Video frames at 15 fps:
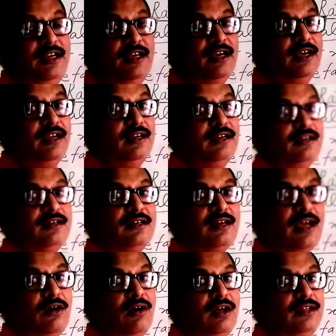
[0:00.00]
clear?
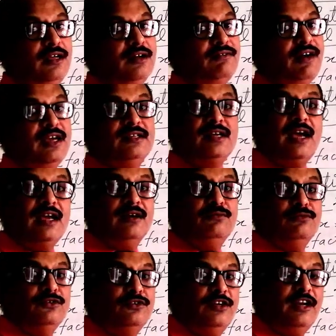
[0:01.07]
No, otherwise, I
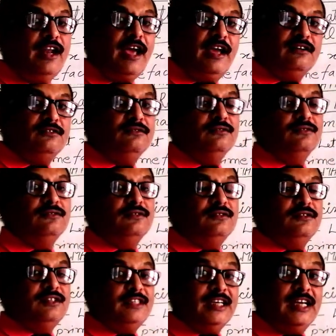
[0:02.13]
would like
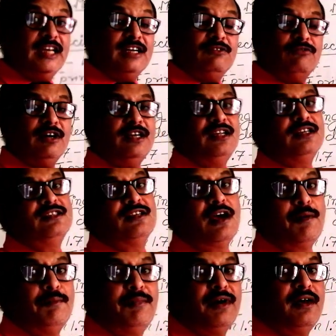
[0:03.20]
to take one
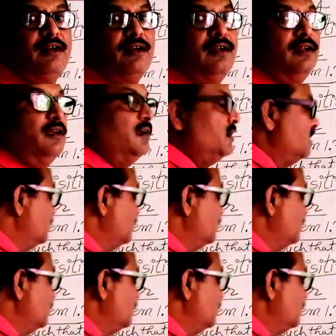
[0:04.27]
example.